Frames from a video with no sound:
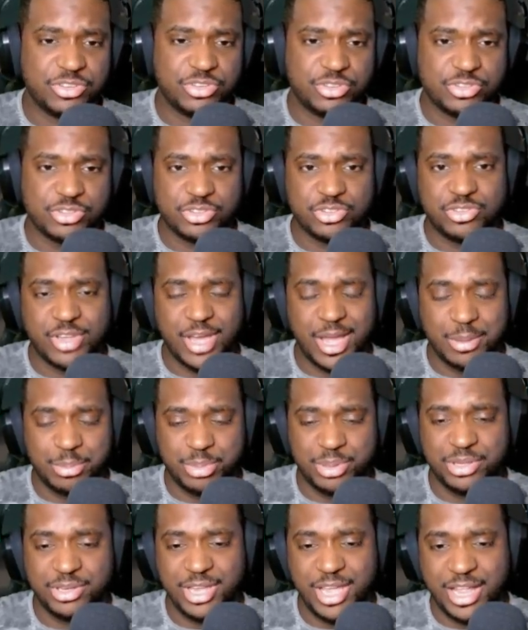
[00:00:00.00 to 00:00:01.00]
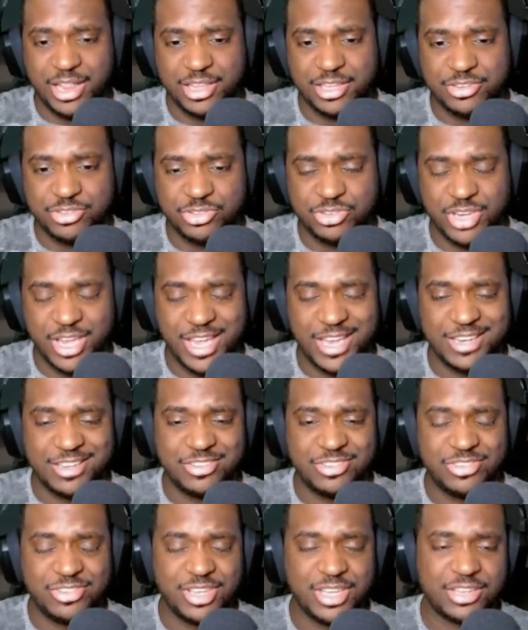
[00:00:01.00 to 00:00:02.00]
you can just type in
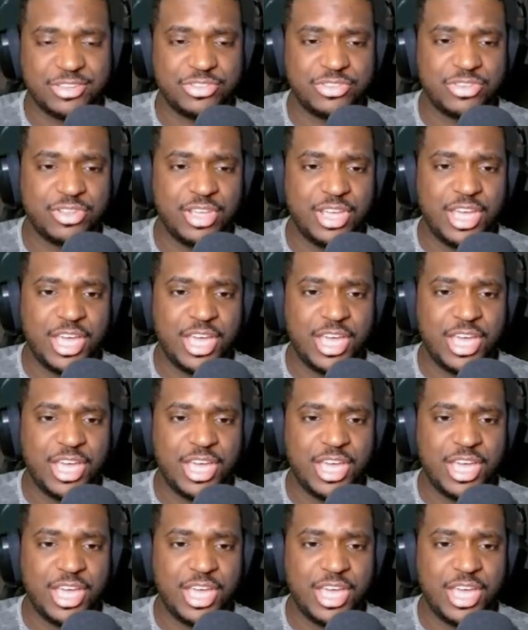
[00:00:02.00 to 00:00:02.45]
LH86,